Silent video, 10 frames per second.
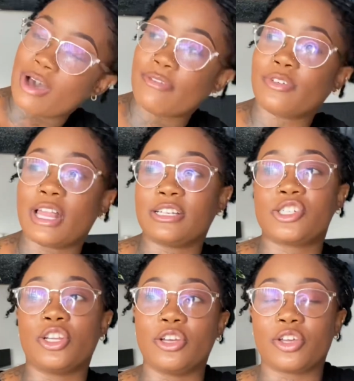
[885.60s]
I feel like
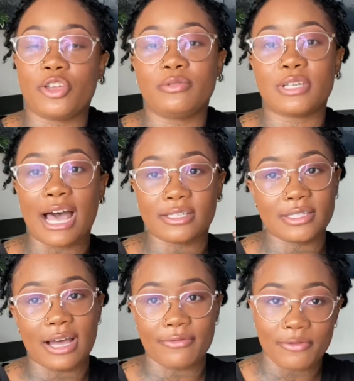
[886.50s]
should look cute. I
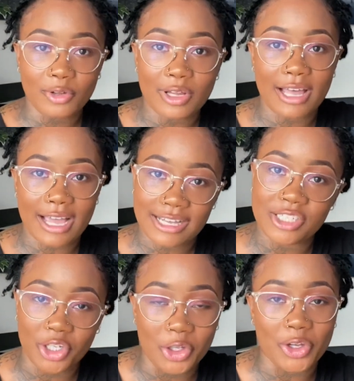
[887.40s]
feel like I
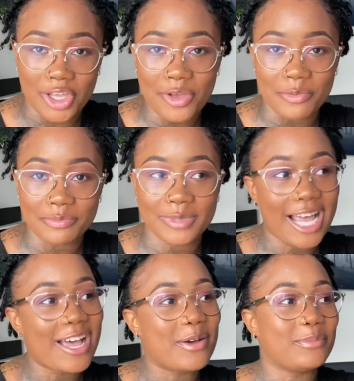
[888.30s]
should look cute,
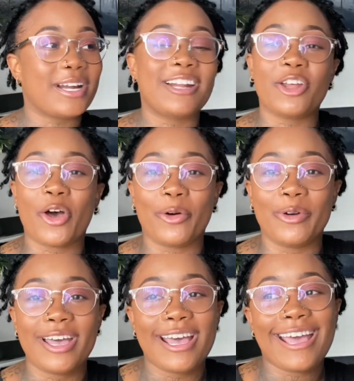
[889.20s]
but I don't.
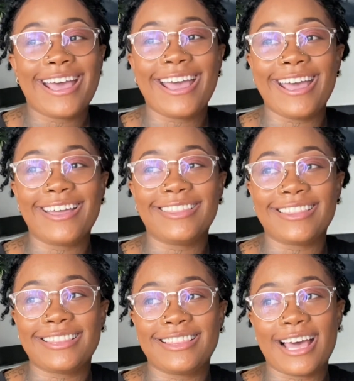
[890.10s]

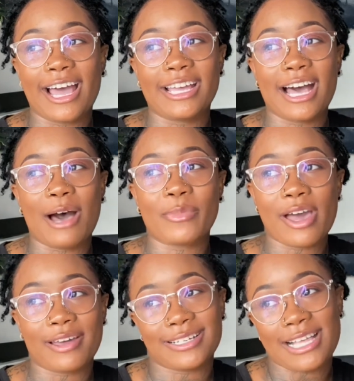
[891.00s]
And I'm
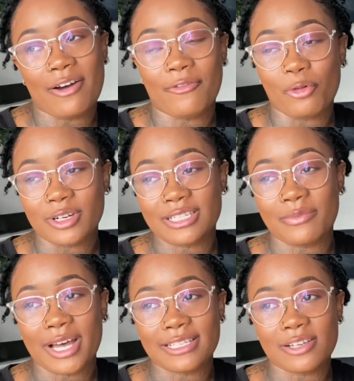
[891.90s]
not gonna say I'm forcing
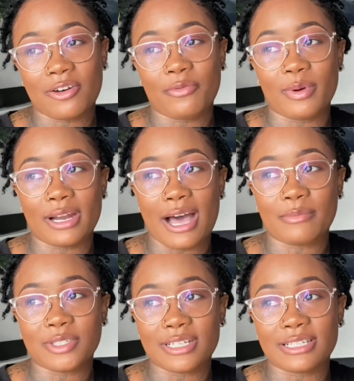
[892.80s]
myself, but
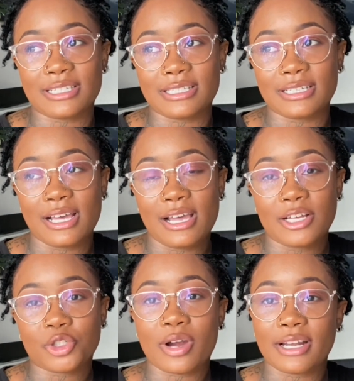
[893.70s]
I'm just
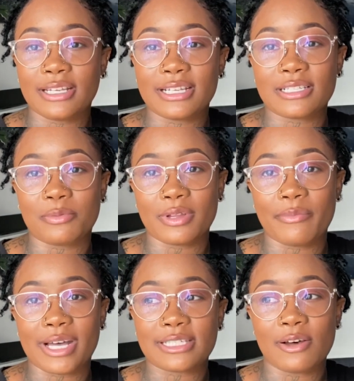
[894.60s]
trying to
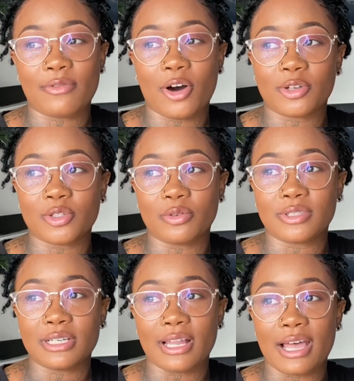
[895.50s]
discipline myself also
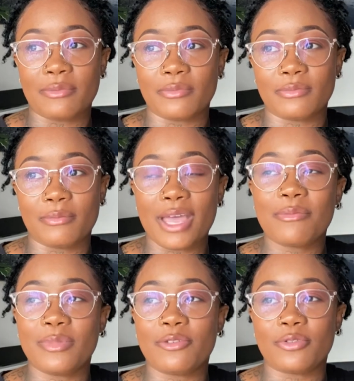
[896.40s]
to like make
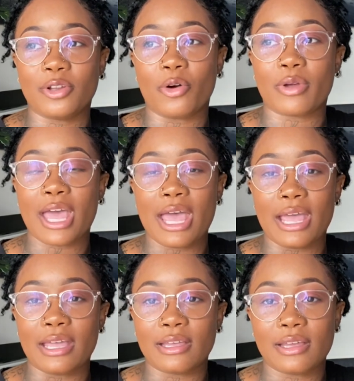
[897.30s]
me feel
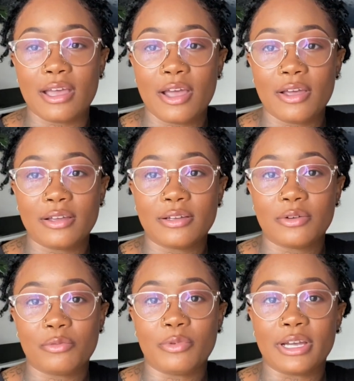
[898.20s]
okay
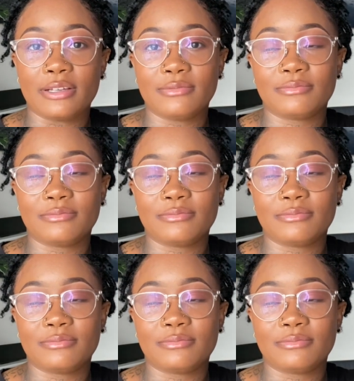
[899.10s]
with